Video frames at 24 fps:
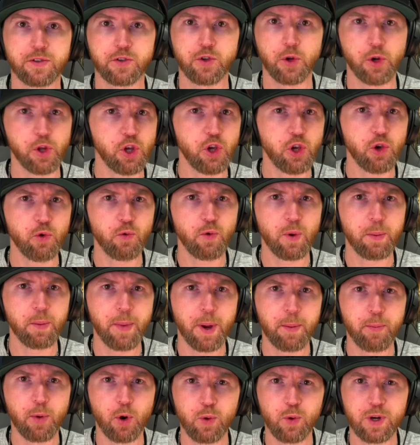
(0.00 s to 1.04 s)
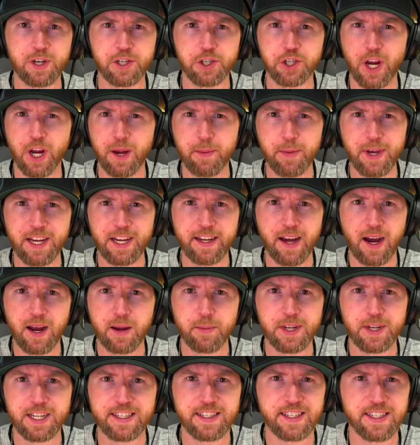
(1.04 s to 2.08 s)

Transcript: So, do you remember when Jamie Dimon